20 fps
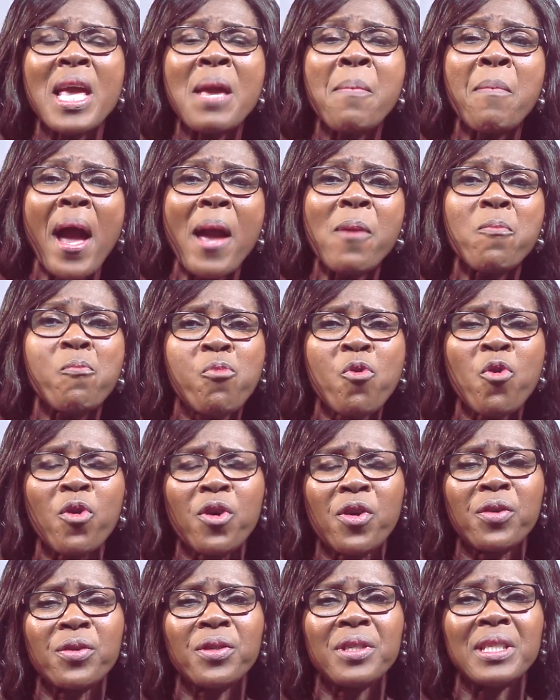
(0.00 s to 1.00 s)
In my
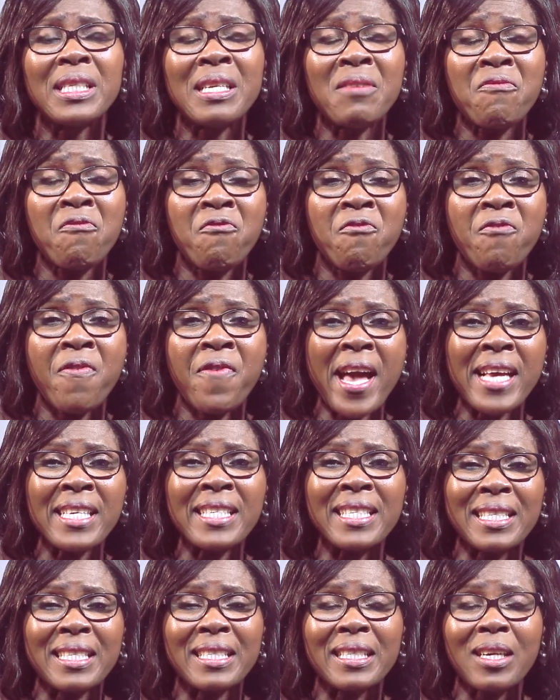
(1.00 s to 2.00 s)
book, the
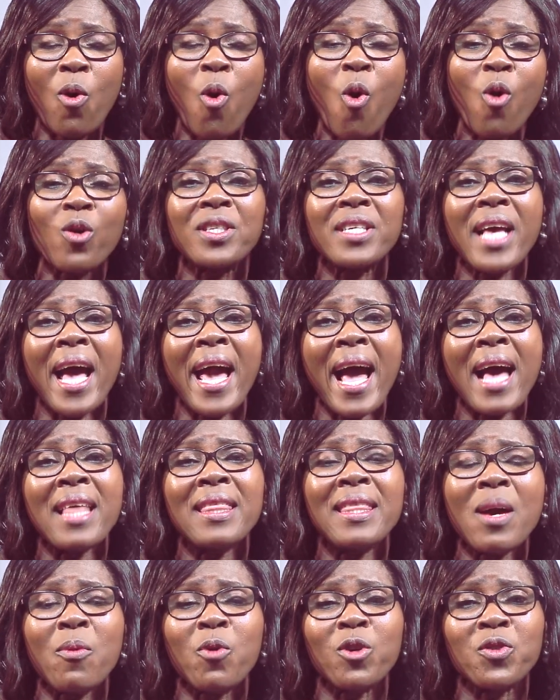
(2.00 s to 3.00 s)
best quote I
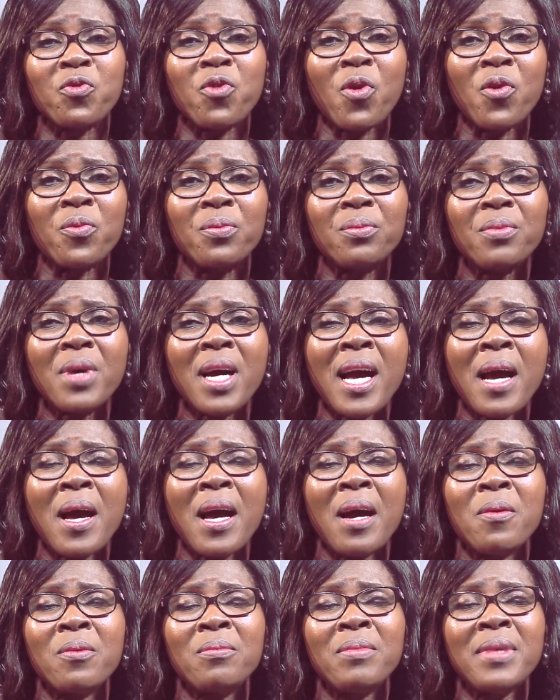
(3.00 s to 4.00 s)
had there was from
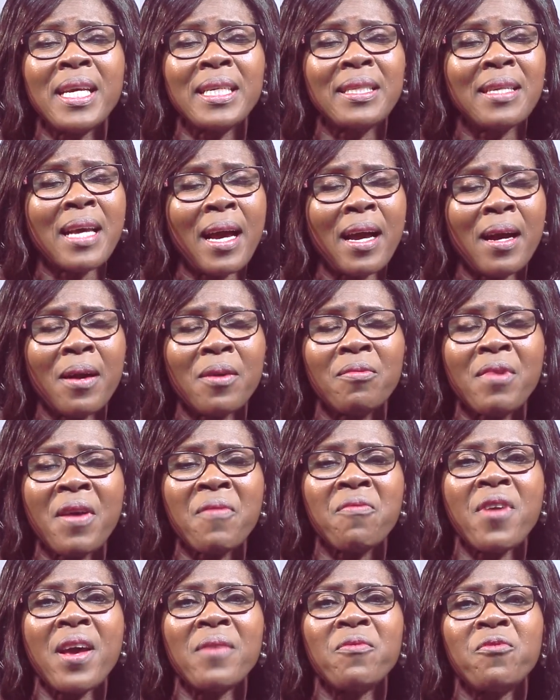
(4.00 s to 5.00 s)

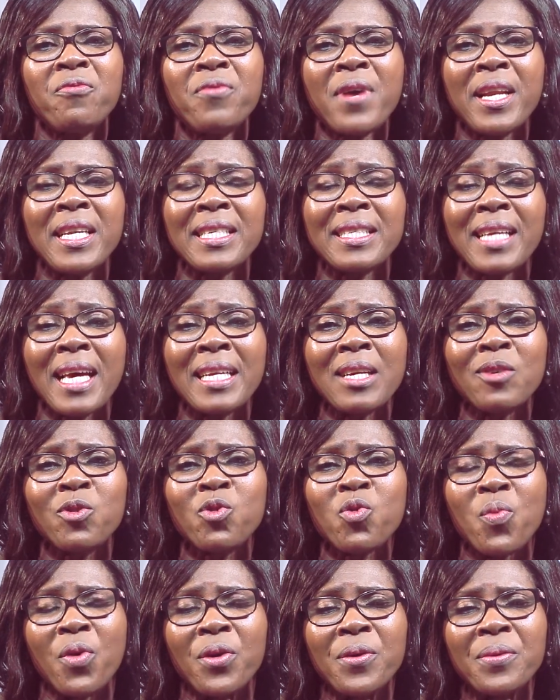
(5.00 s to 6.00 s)
Reverend Felix
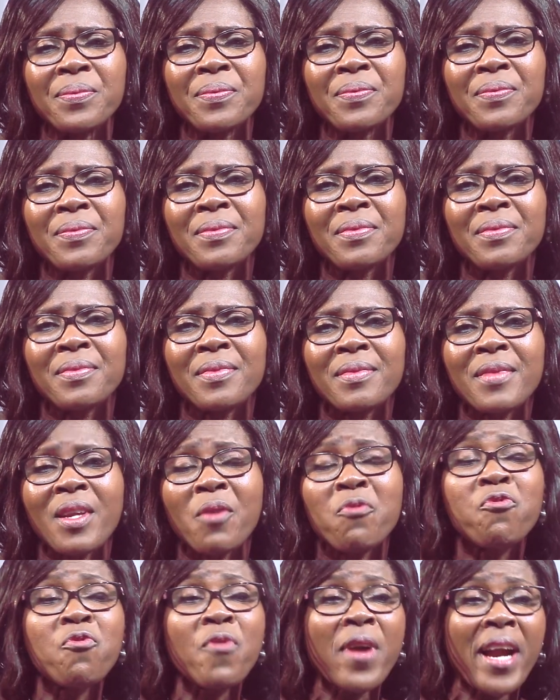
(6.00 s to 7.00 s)
Adejumo,
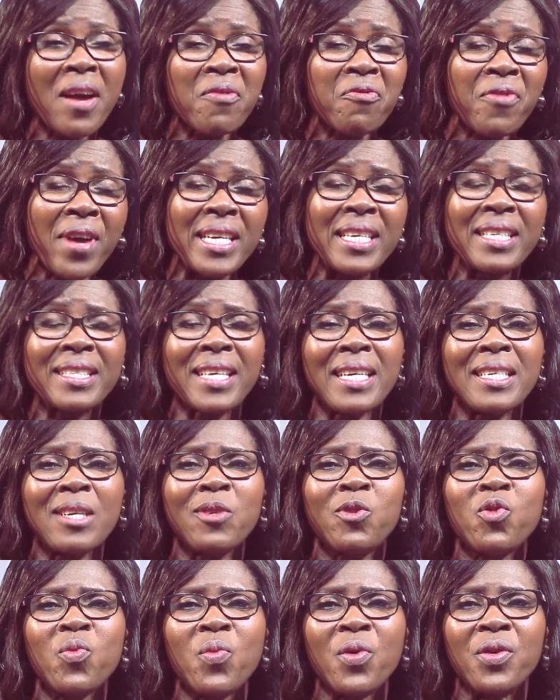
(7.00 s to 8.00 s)
Funke Felix
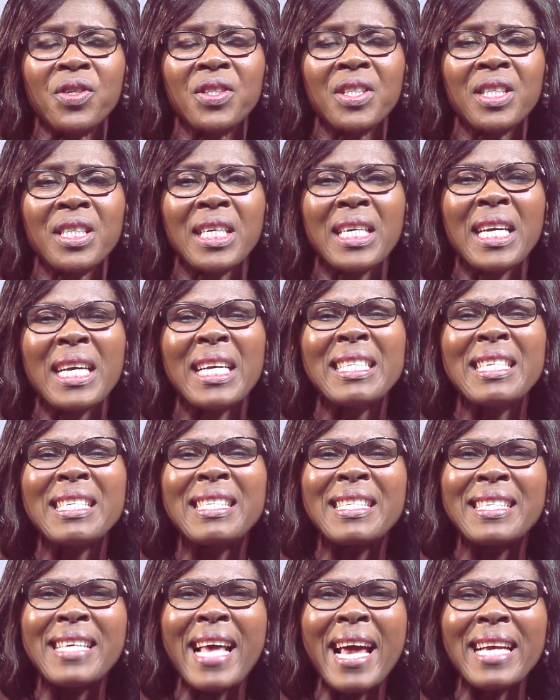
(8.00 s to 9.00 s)
Adejumo.
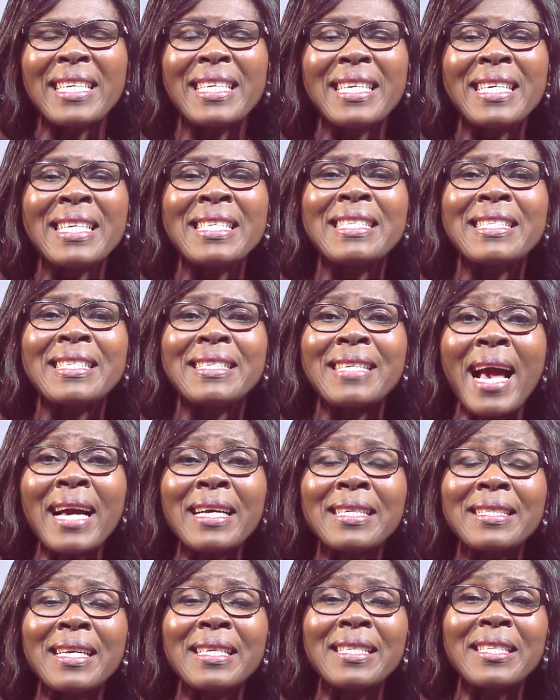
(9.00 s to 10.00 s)
She said, the
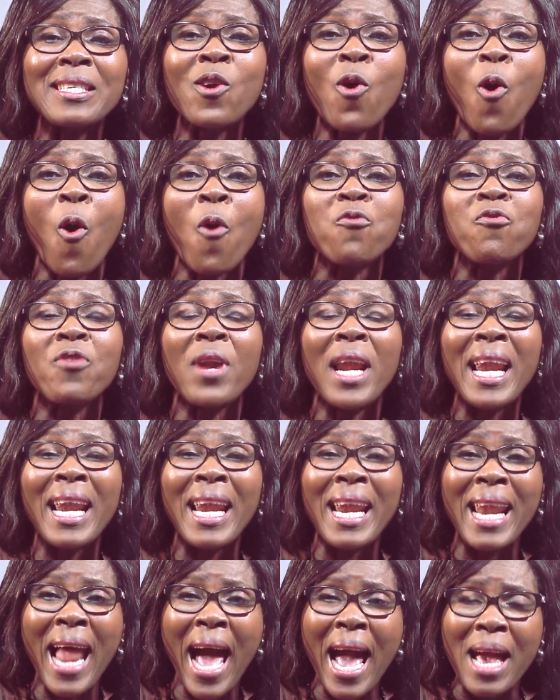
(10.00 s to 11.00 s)
sanctity of
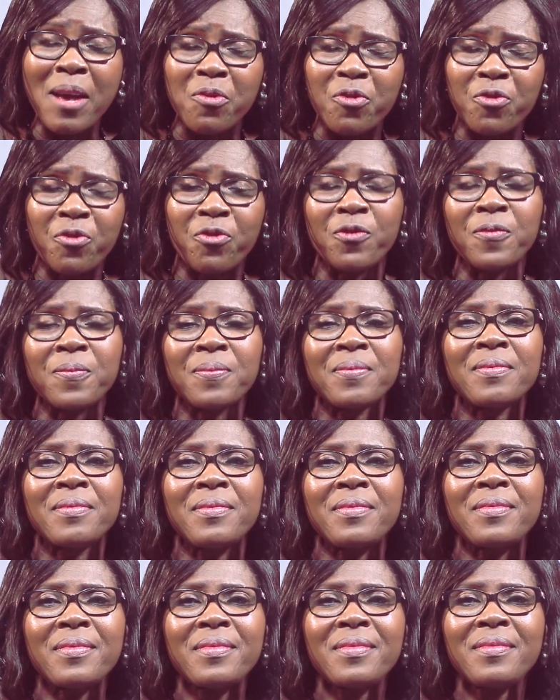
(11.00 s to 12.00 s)
life
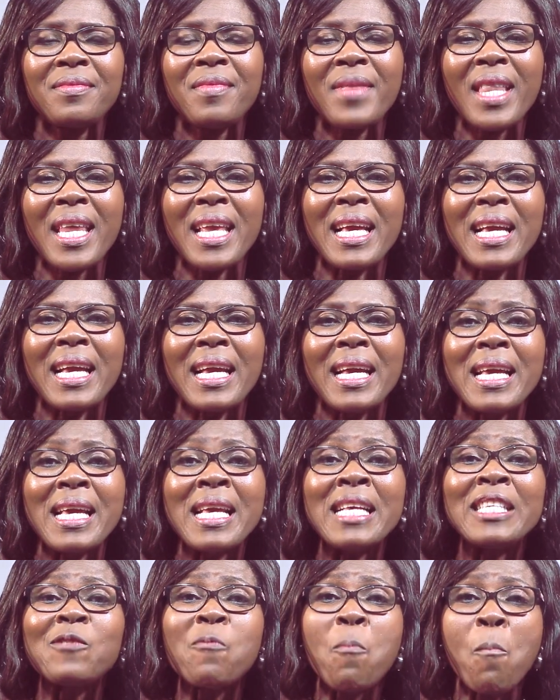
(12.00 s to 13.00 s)

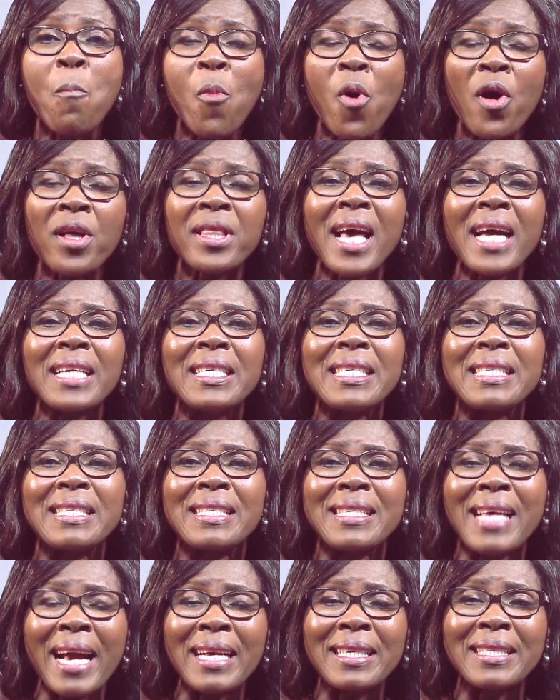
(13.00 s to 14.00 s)
is more than the
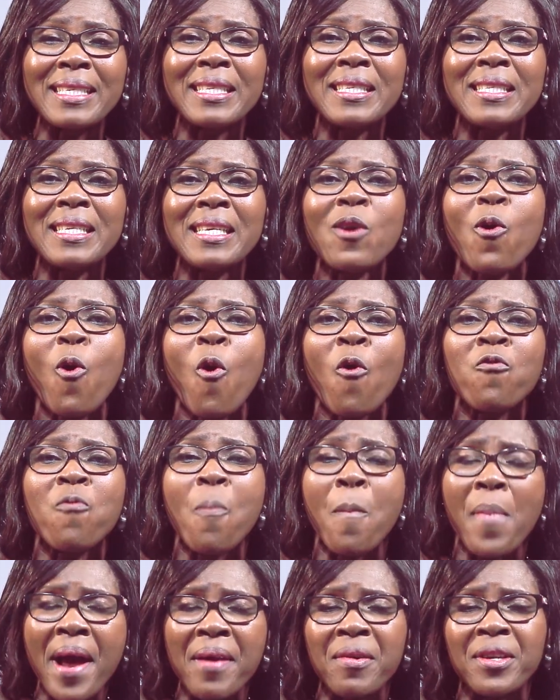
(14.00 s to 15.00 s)
sanctity of
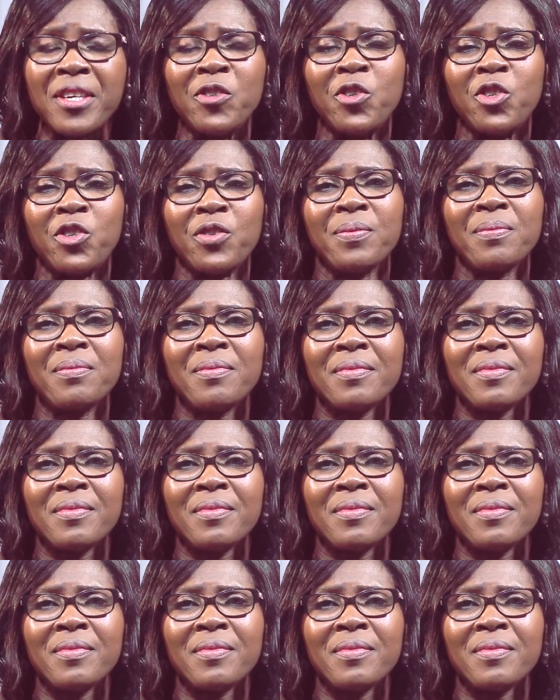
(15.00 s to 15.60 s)
marriage.